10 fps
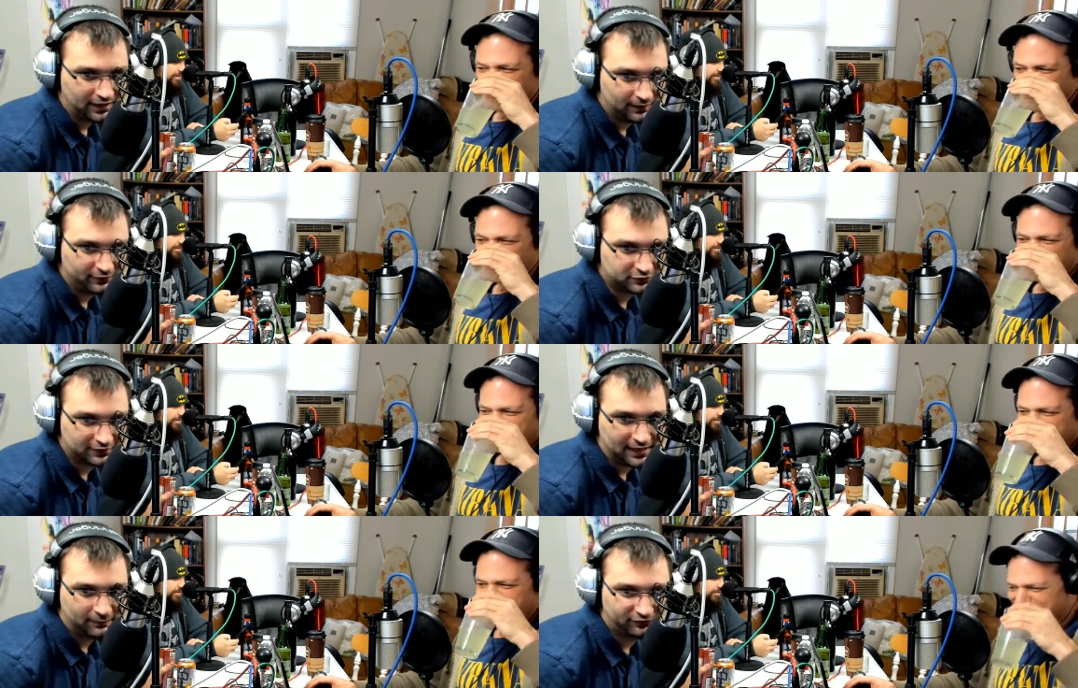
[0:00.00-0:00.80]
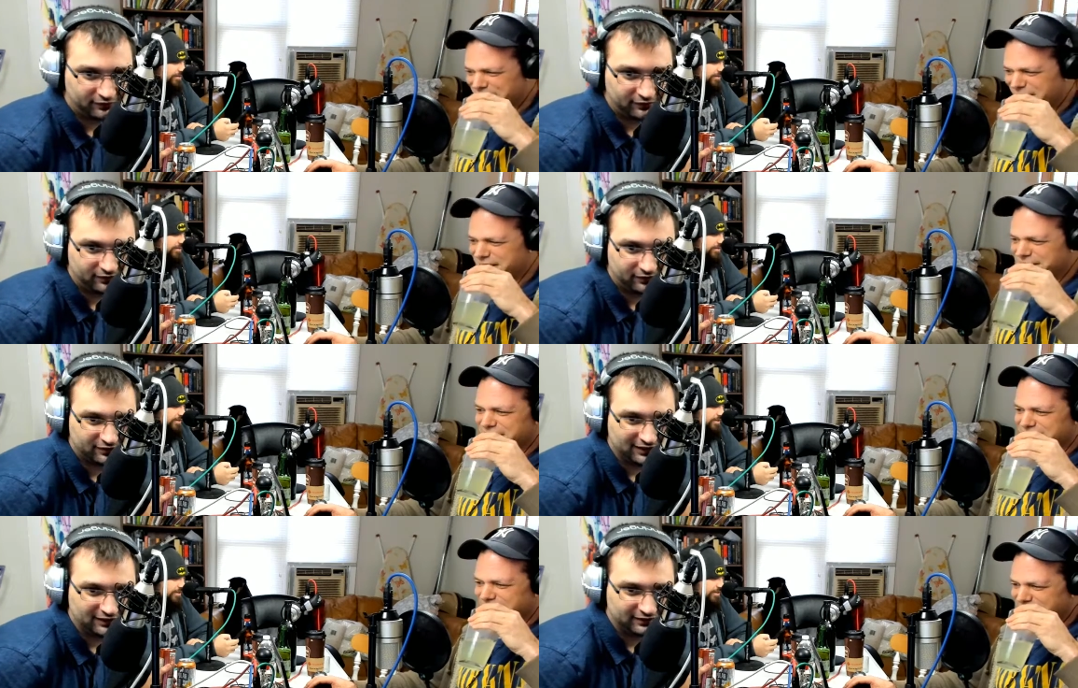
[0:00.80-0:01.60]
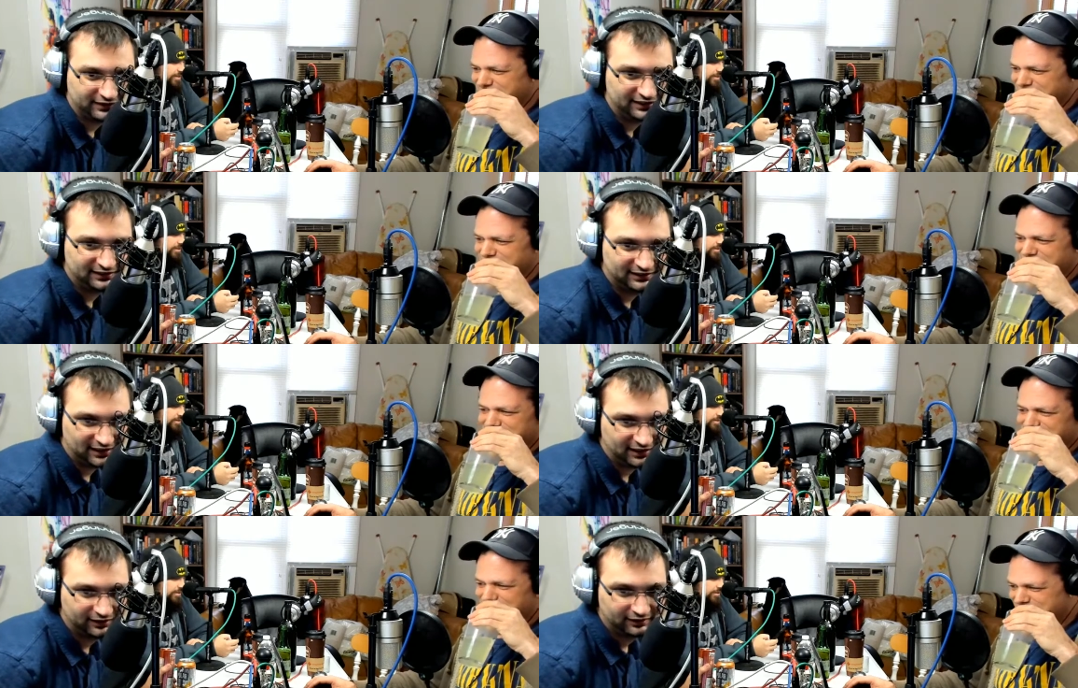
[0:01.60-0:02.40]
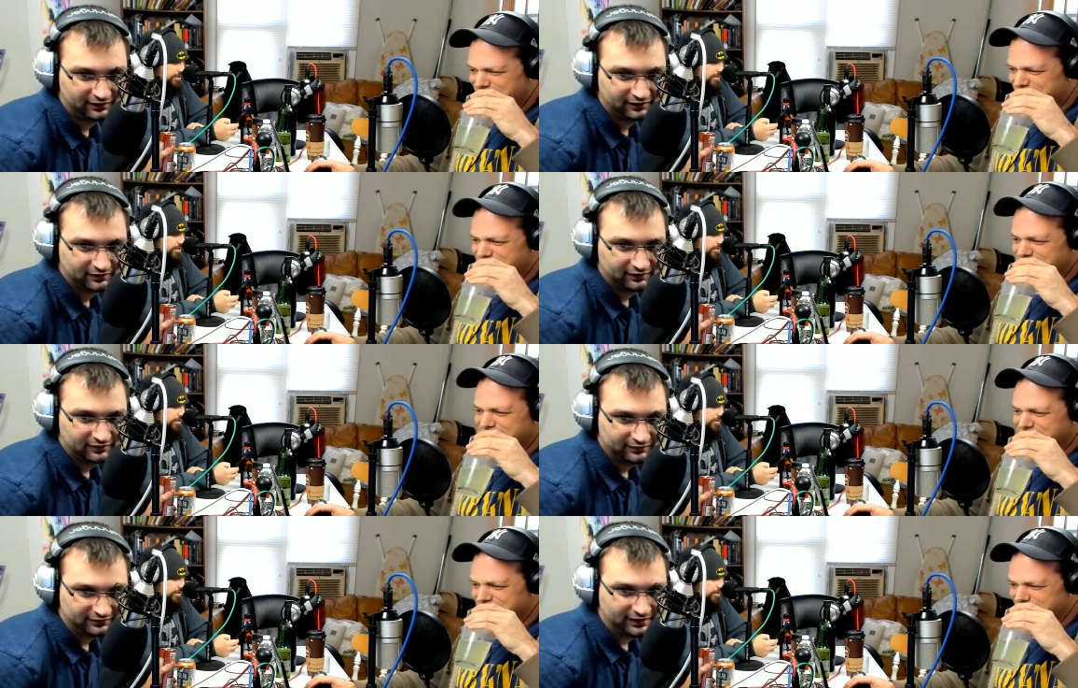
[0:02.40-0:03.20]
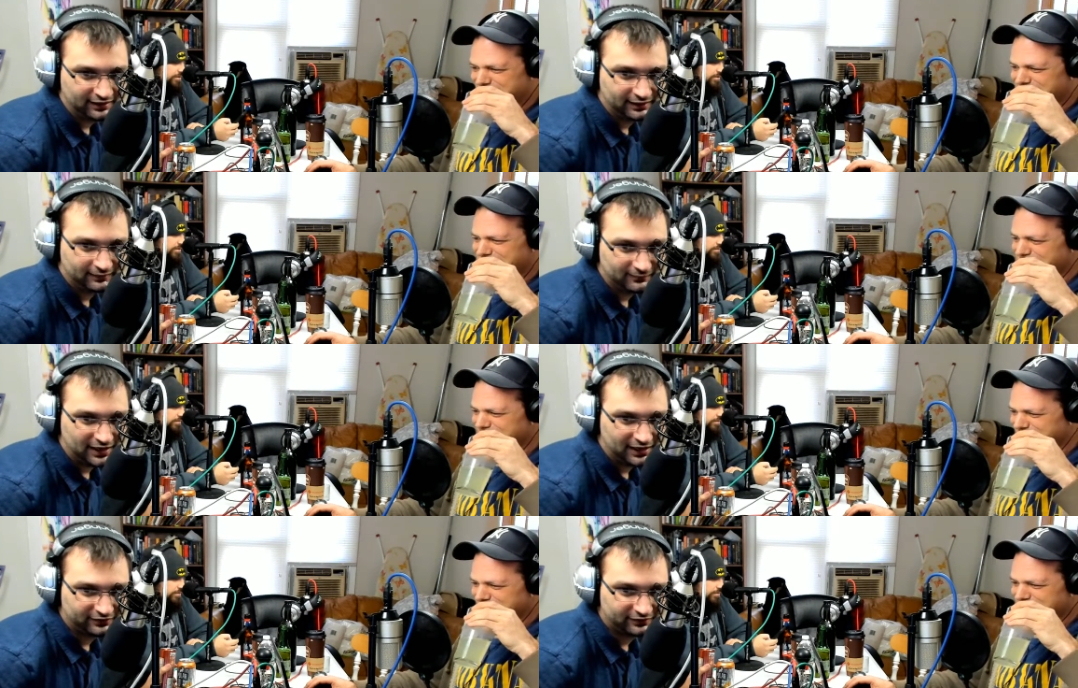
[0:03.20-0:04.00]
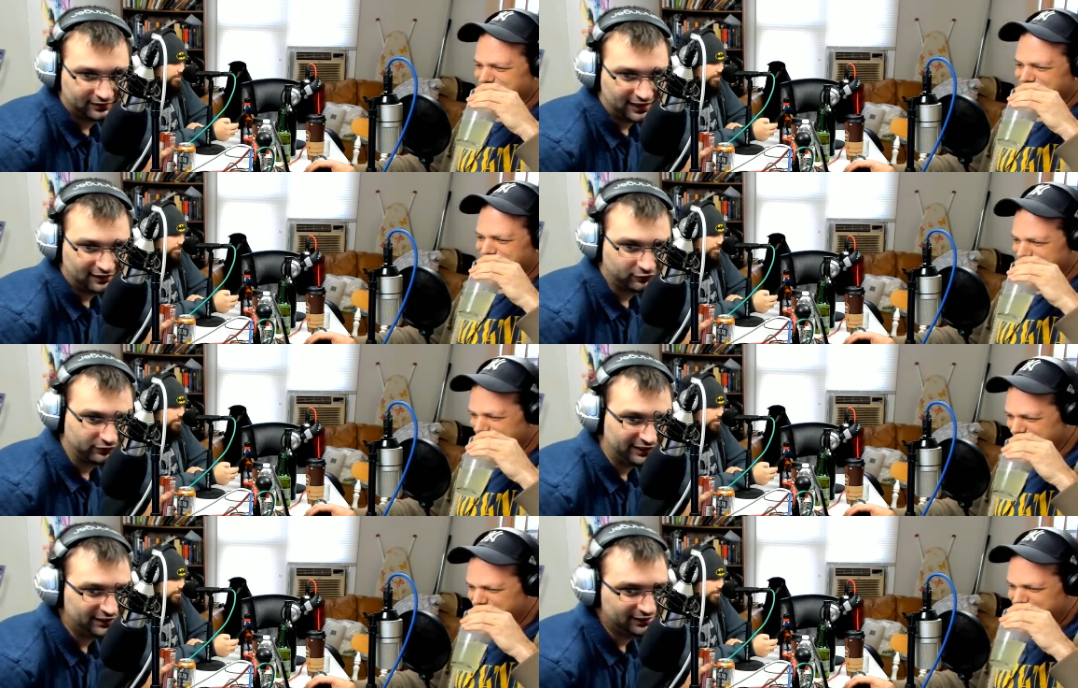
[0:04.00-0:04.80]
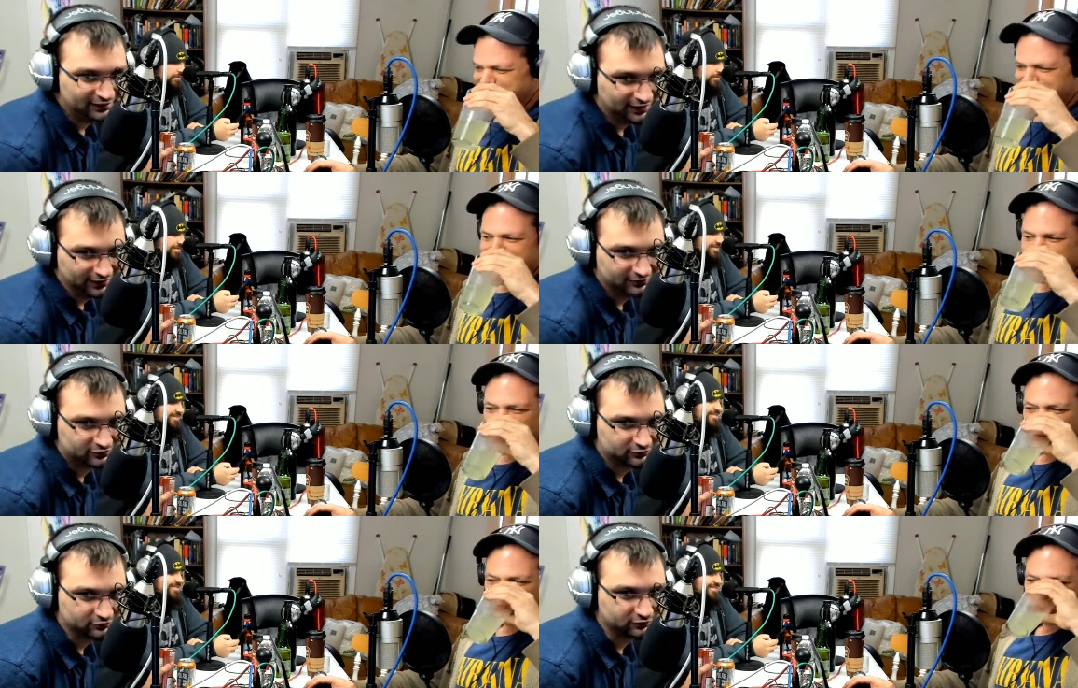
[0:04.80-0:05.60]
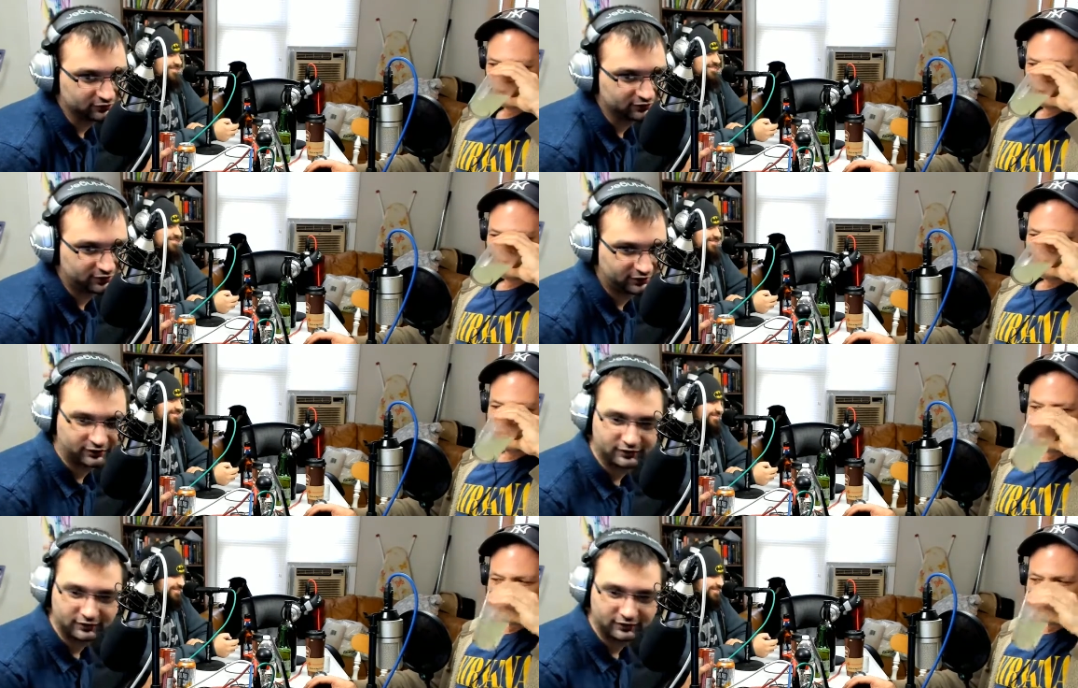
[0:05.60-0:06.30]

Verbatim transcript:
Speaker 1: I'm the traps, Selena gasolina, skirt.